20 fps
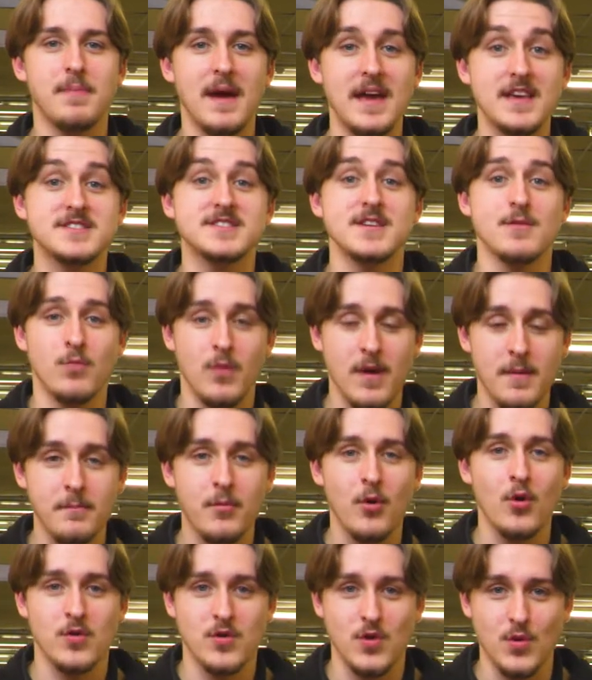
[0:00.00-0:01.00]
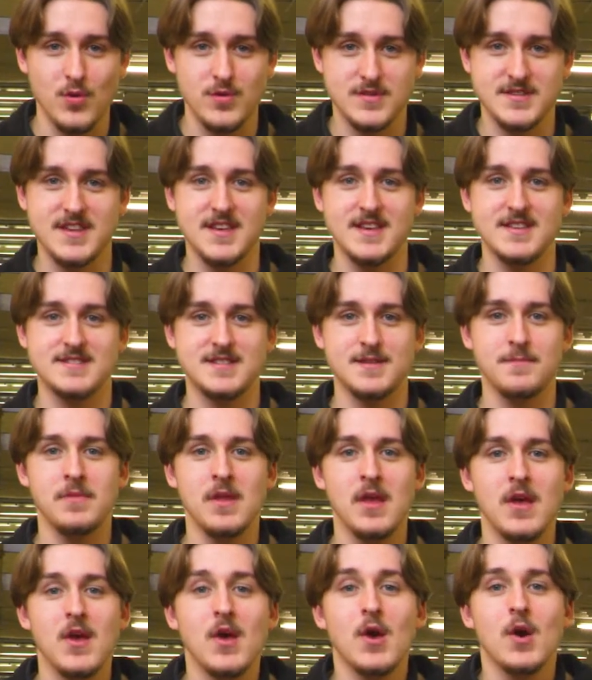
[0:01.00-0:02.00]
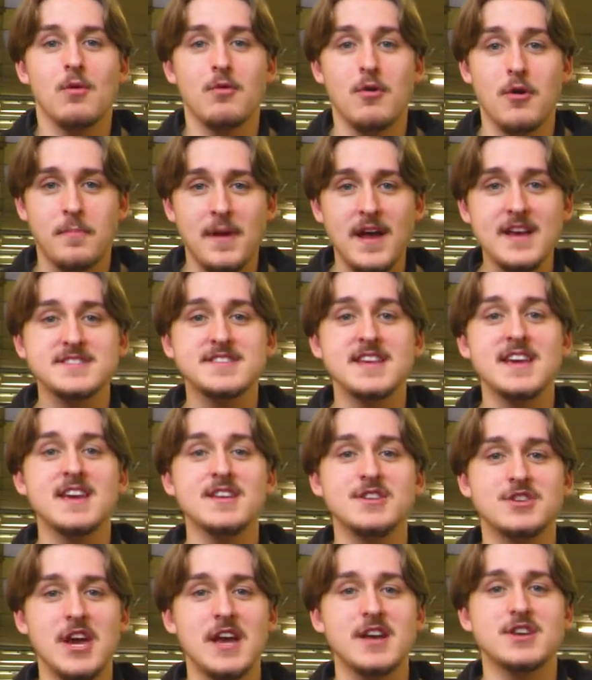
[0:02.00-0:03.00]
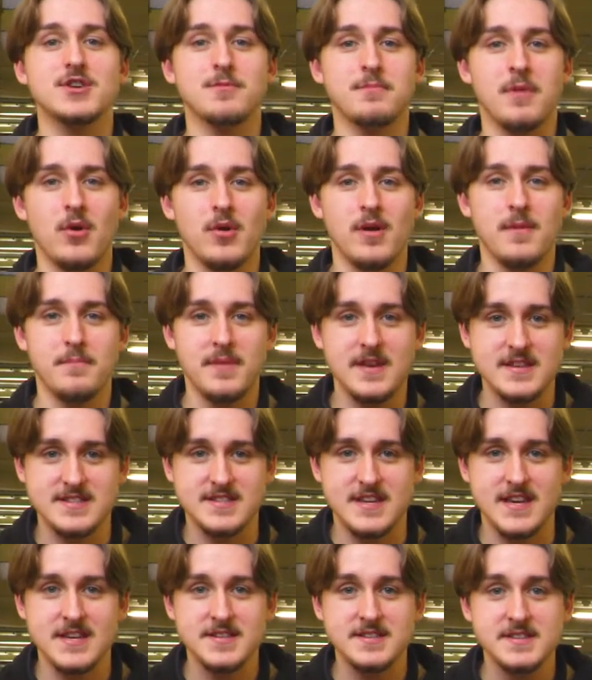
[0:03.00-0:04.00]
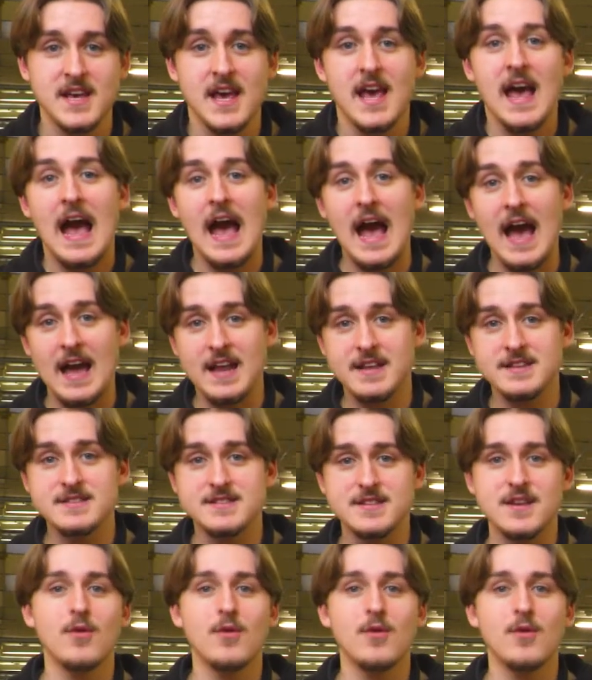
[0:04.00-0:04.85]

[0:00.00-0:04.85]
based in Wimborne, Dorset. We're a plastic injection moulding business and,